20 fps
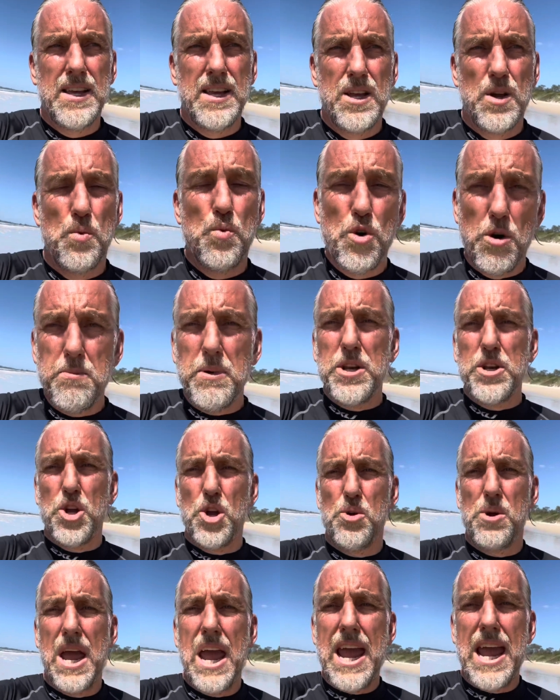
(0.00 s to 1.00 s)
women who
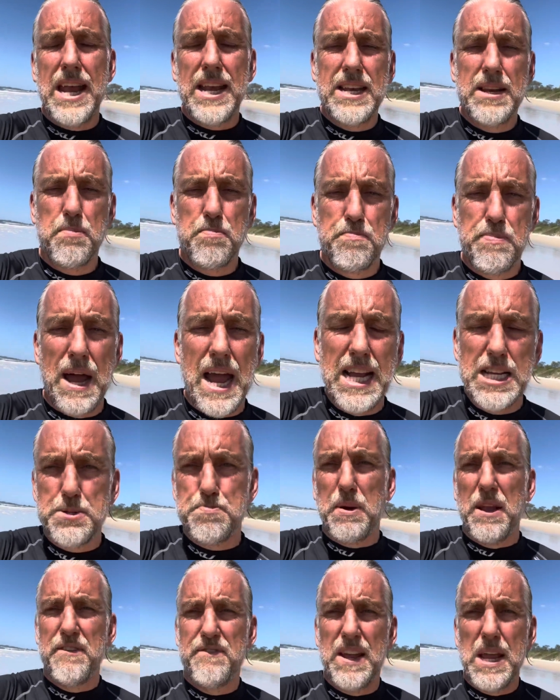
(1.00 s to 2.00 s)
had
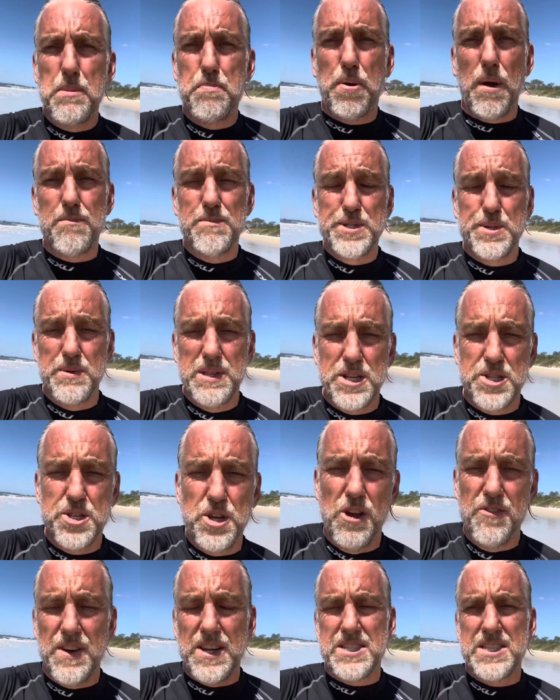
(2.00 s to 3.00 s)
HPV problems with their
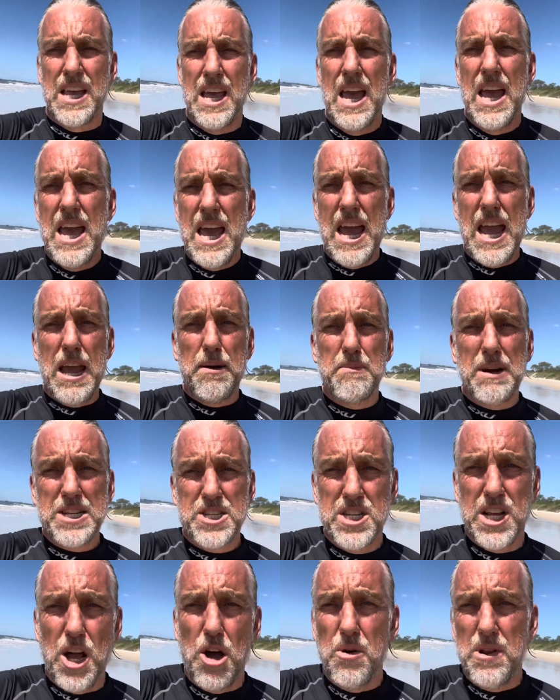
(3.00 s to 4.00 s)
cervix had much
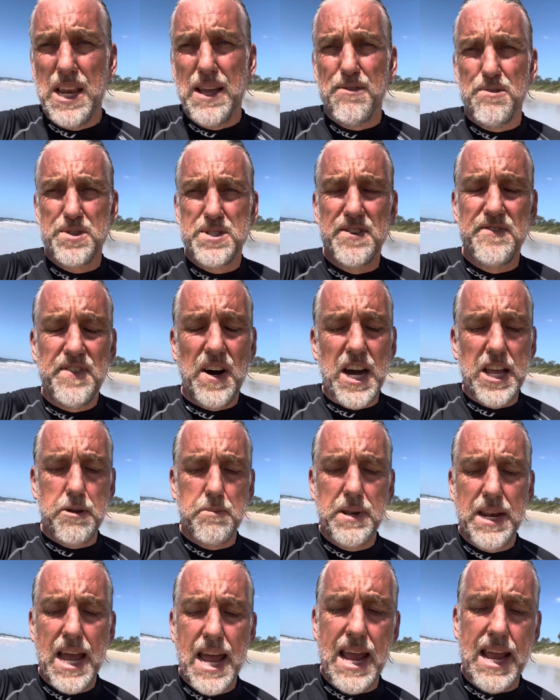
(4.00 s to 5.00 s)
lower levels of
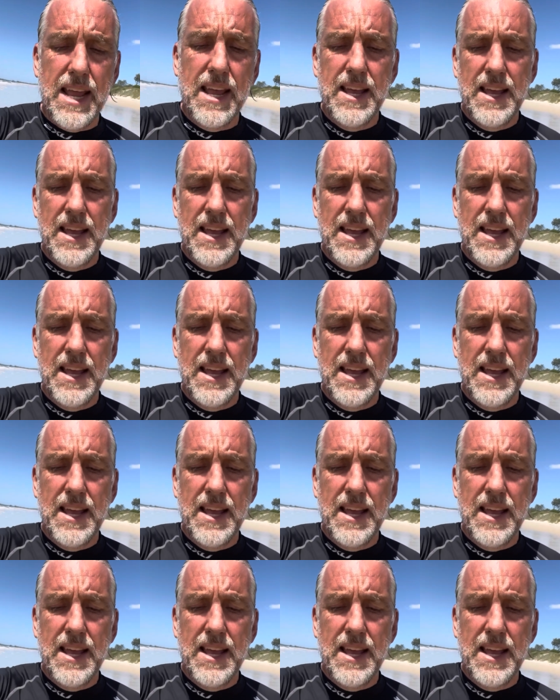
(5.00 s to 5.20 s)
vitamin A.